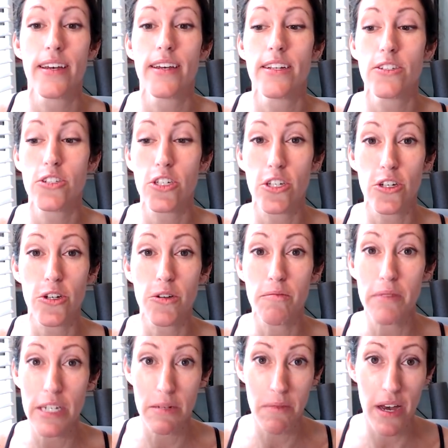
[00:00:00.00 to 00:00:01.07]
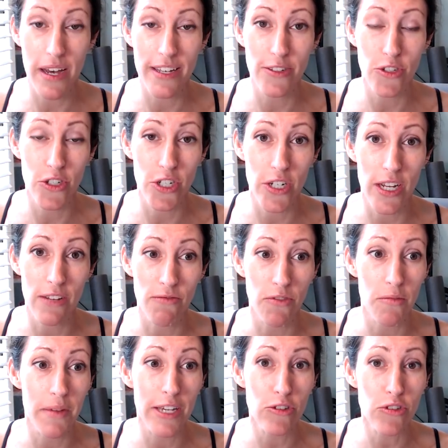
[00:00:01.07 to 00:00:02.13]
to minimize your
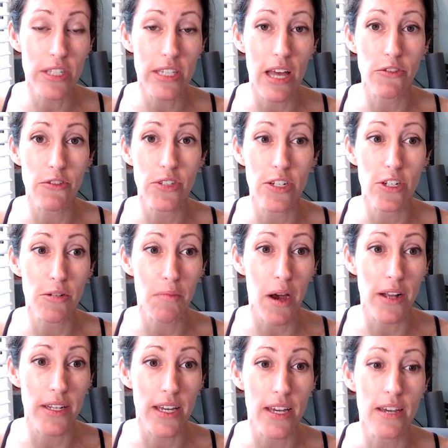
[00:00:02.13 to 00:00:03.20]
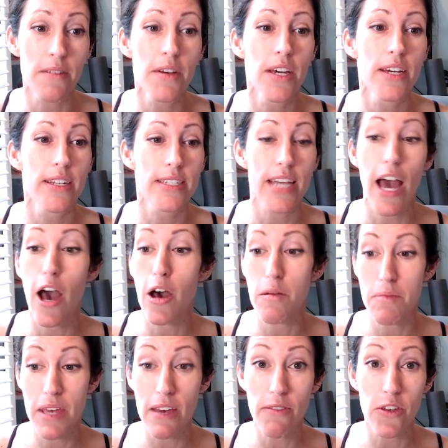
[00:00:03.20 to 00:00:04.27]
inflammation levels in your body to
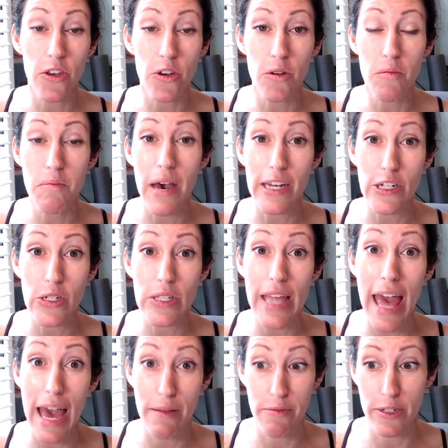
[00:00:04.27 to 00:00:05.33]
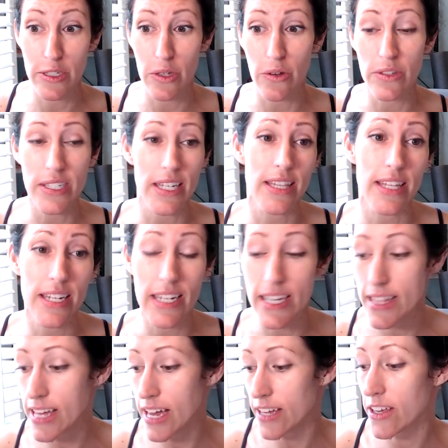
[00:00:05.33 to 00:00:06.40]
help give you better lab results in the
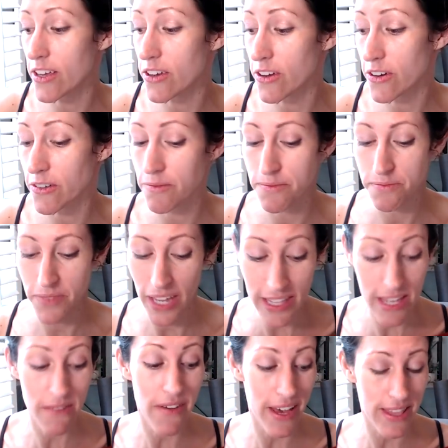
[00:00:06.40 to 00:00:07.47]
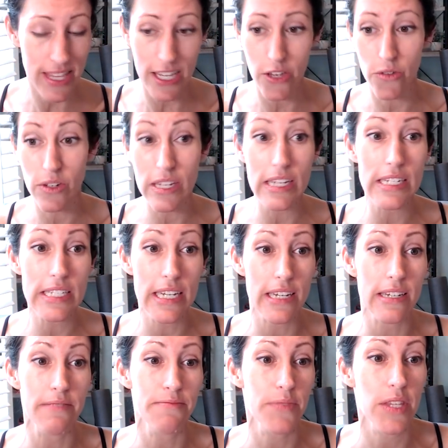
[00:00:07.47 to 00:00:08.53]
need that you in the event that you need
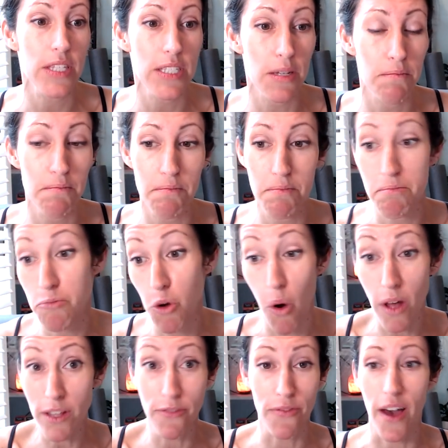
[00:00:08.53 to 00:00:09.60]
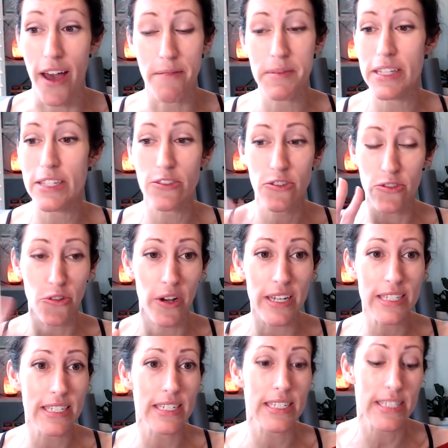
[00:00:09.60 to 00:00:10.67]
to to qualify. I mean, it's just
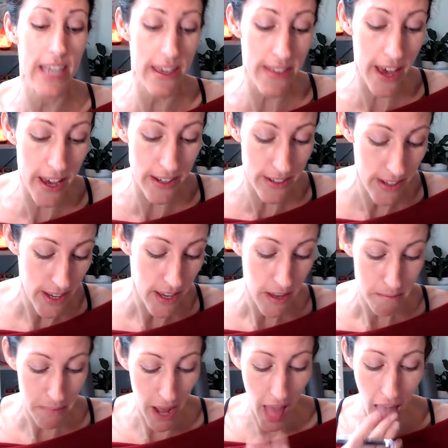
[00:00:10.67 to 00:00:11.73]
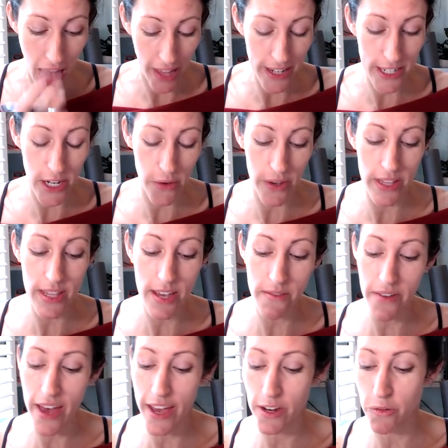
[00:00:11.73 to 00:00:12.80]
crazy to say that, but you know, in the
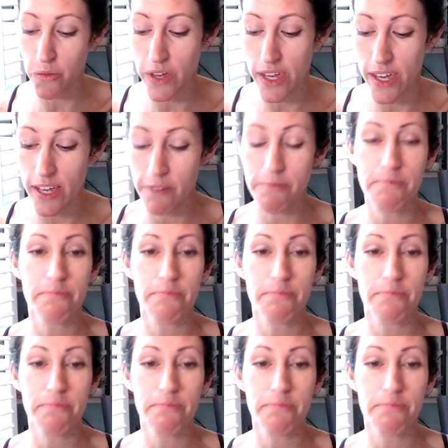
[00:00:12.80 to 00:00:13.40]
event we